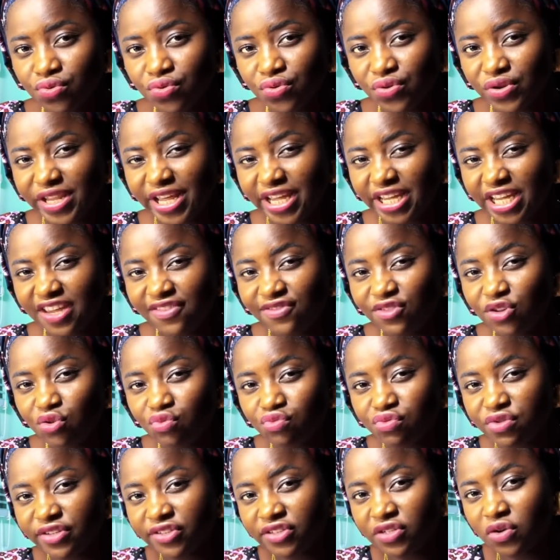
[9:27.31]
they give you
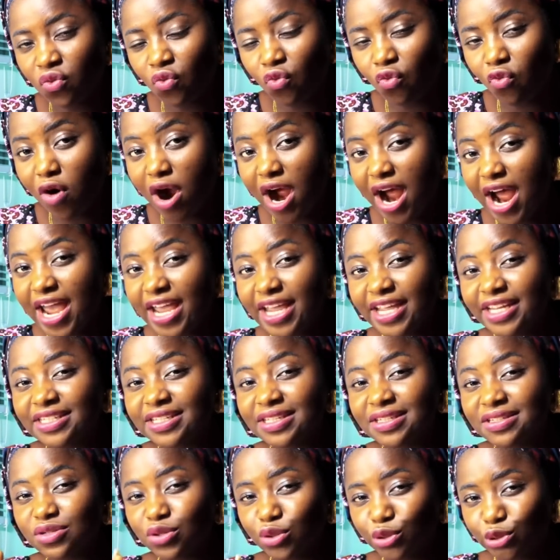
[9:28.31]
reason why it is
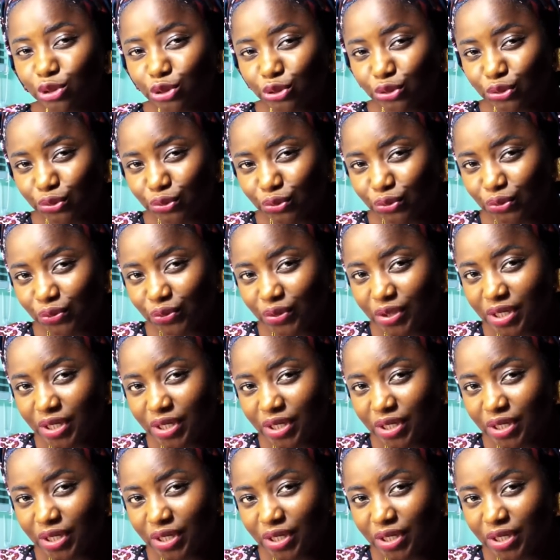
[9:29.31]
not true.